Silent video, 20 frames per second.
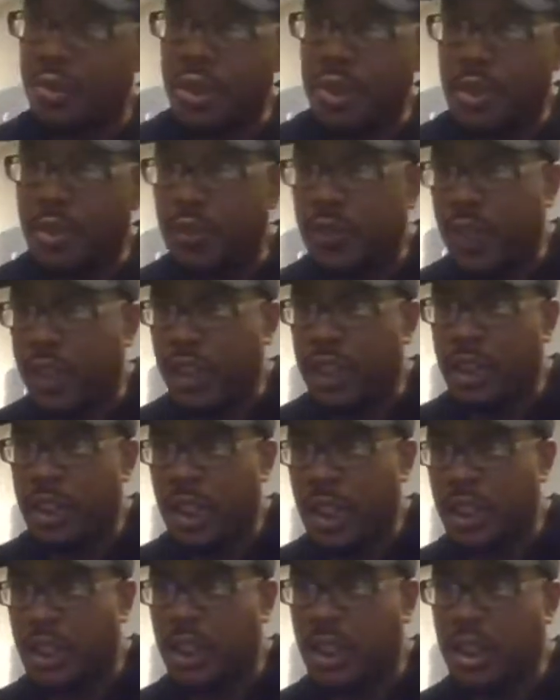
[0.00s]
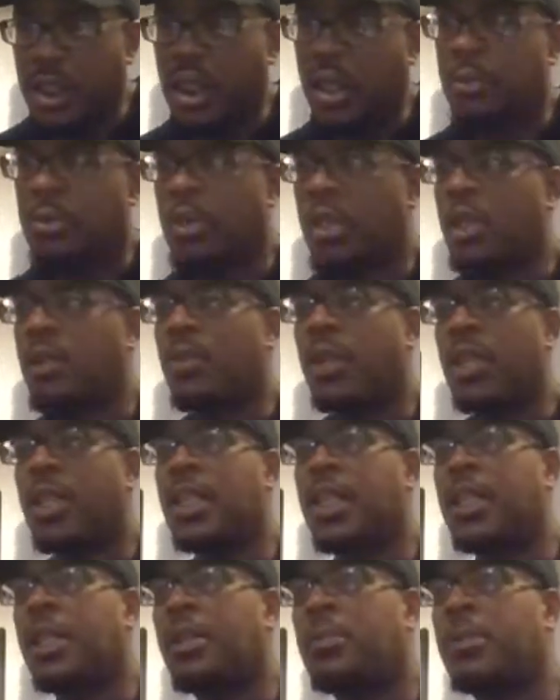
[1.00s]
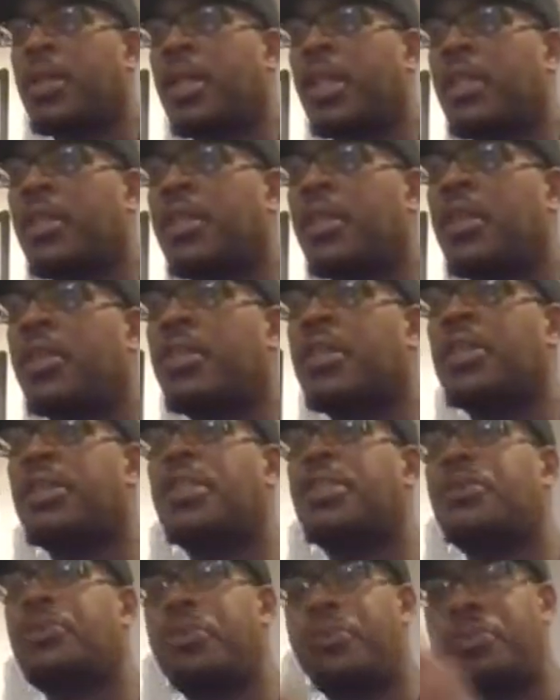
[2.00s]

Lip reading: It's a very touchy subject right here, man, because